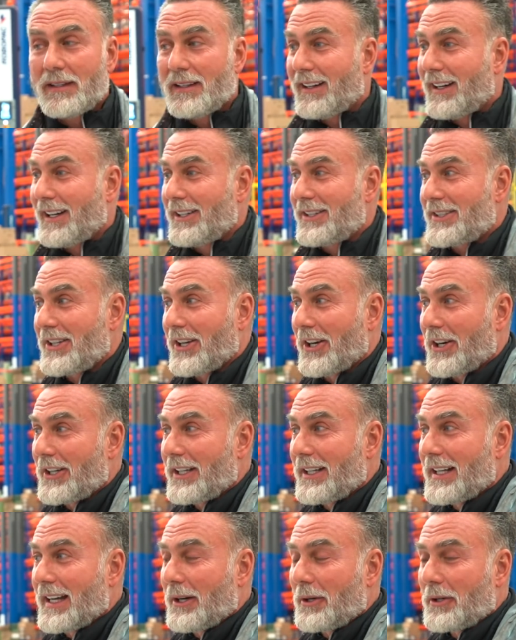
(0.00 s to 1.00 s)
I
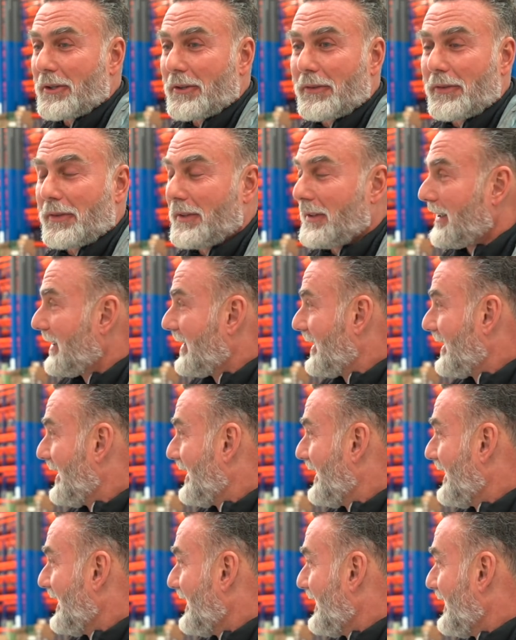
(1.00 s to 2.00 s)
started out of
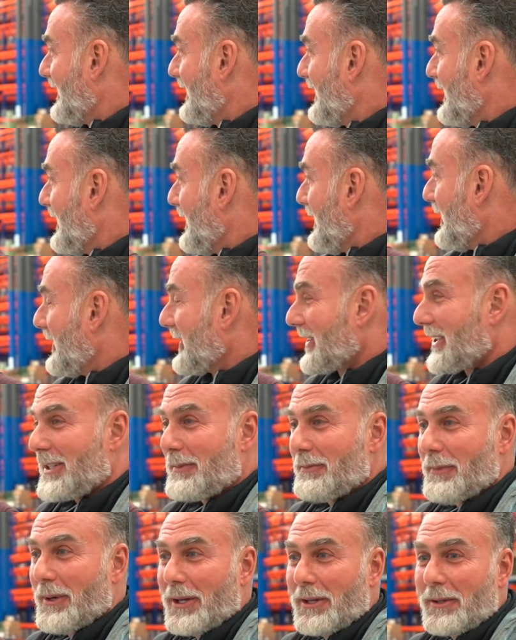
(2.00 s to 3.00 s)
a
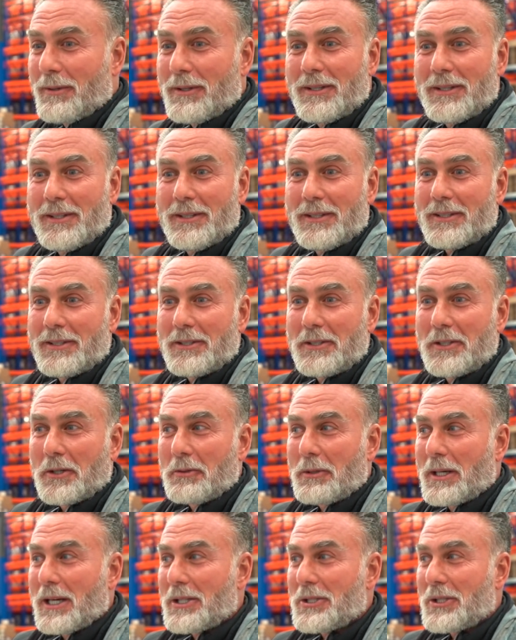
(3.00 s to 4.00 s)
small
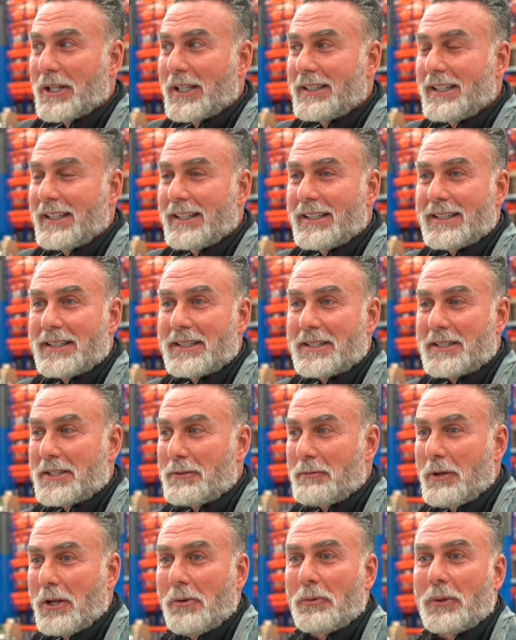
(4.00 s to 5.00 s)
garage like this,
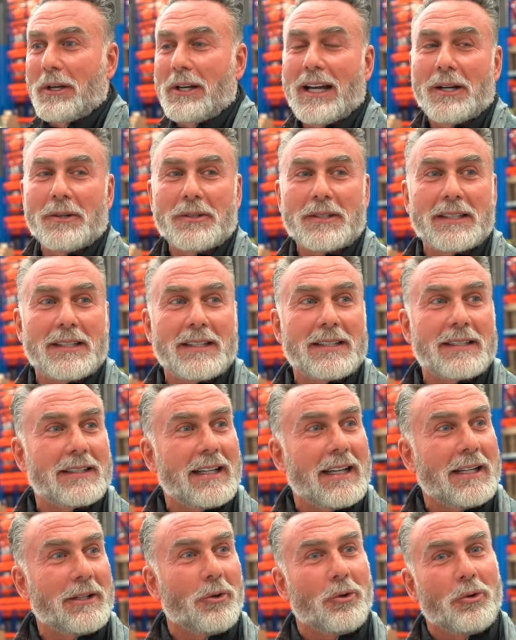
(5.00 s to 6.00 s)
small warehouses,
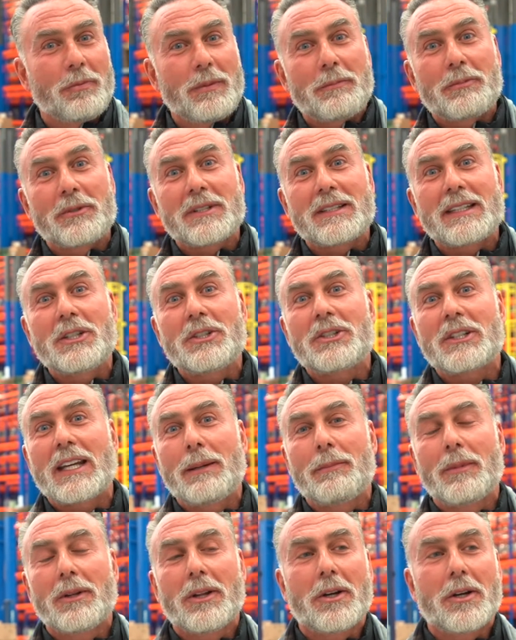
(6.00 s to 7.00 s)
and OB Prestige
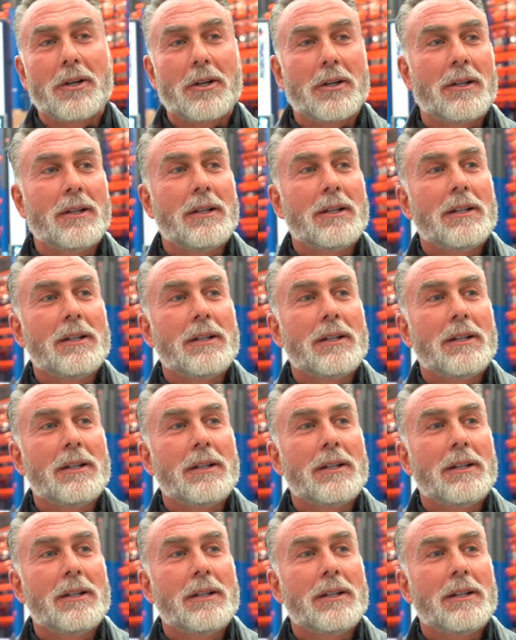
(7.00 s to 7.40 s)
came along.